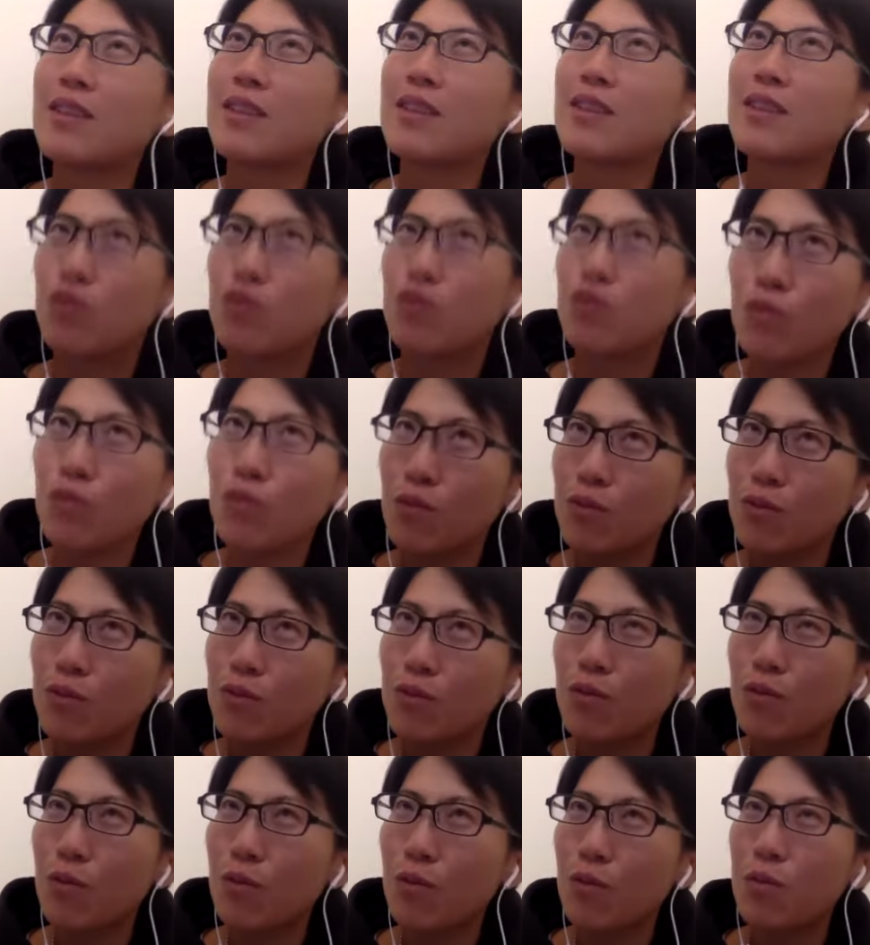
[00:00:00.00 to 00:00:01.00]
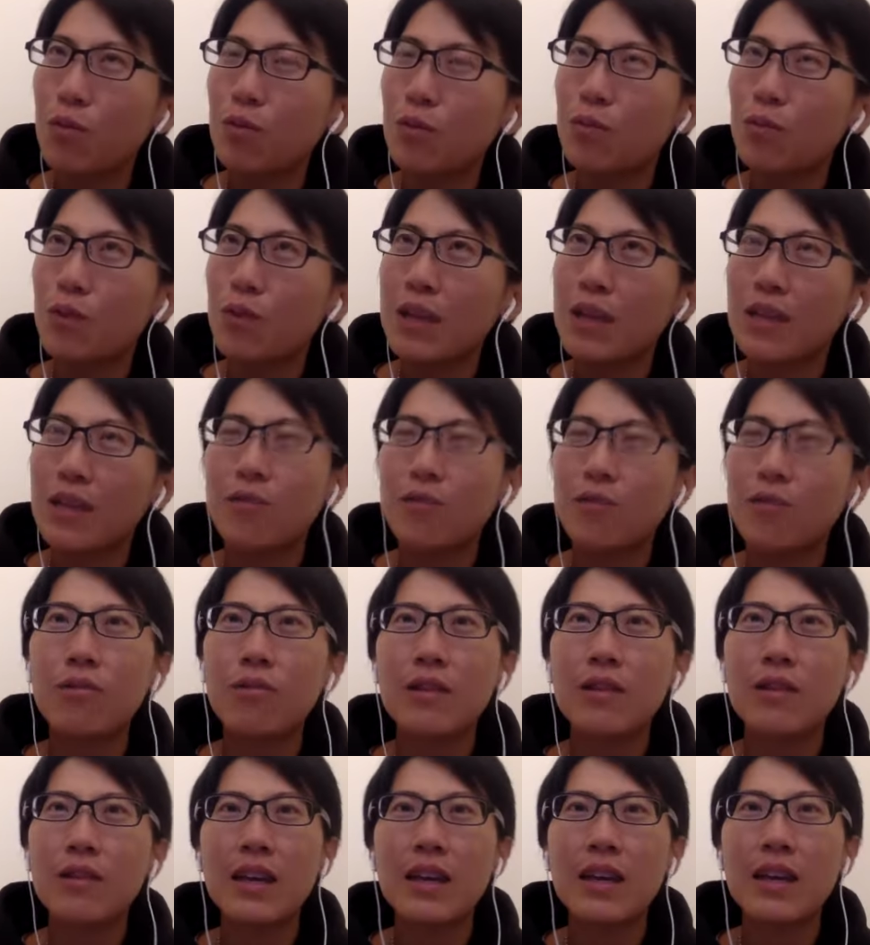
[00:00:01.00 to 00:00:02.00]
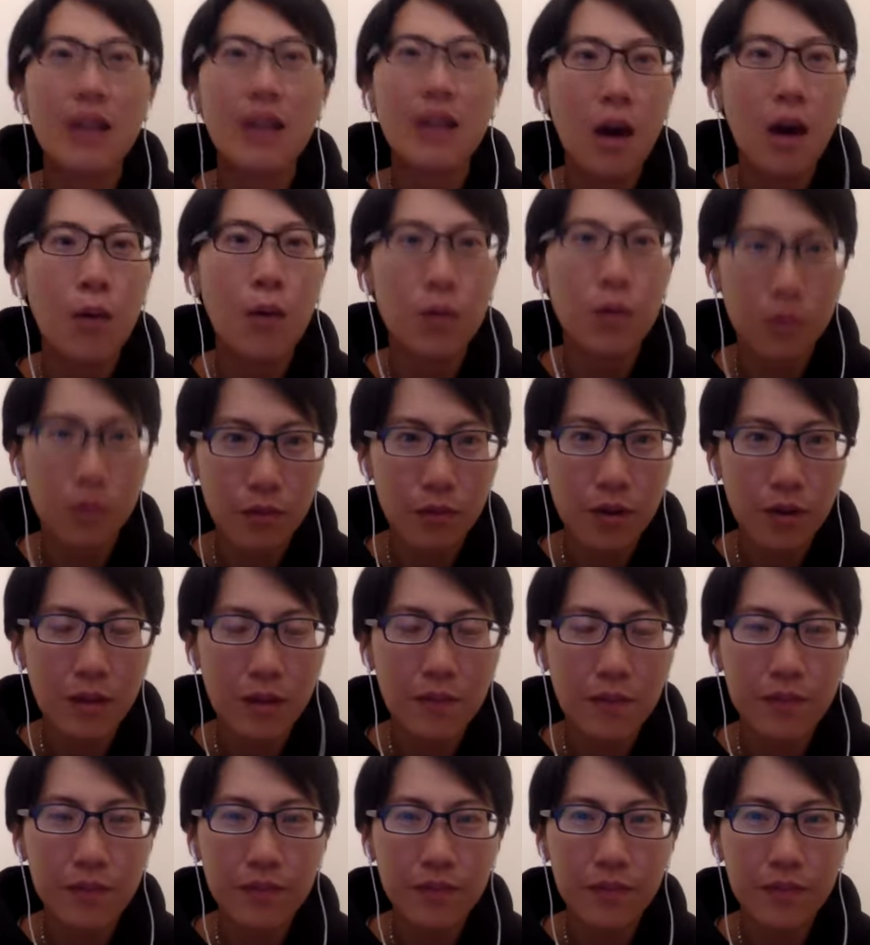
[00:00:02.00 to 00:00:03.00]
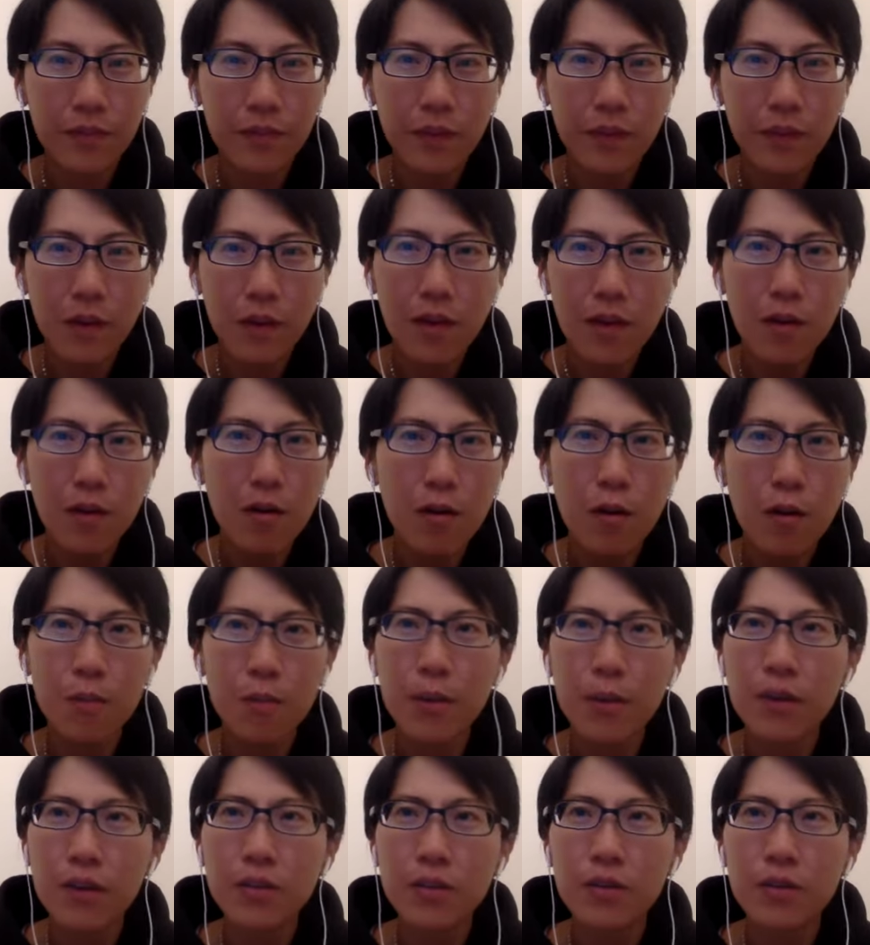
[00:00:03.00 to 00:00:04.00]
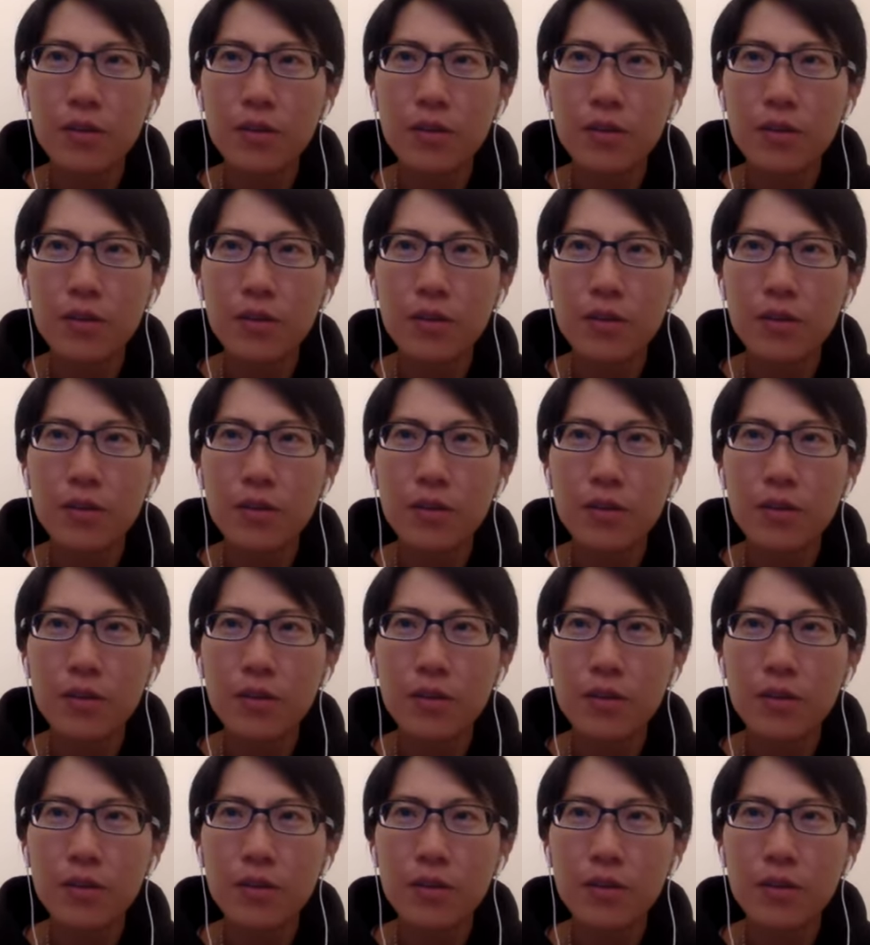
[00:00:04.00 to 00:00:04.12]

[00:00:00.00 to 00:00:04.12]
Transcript: true or real in our dream compared to